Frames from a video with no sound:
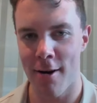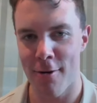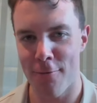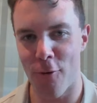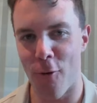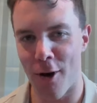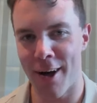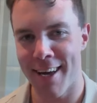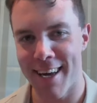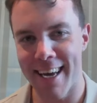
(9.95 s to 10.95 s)

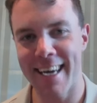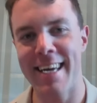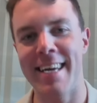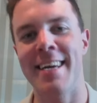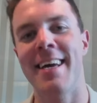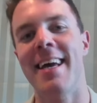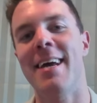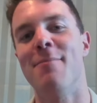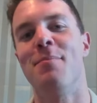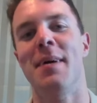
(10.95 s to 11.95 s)
for E
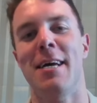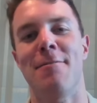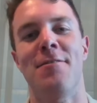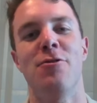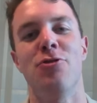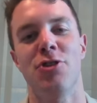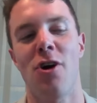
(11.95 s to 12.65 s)
M P Fusion.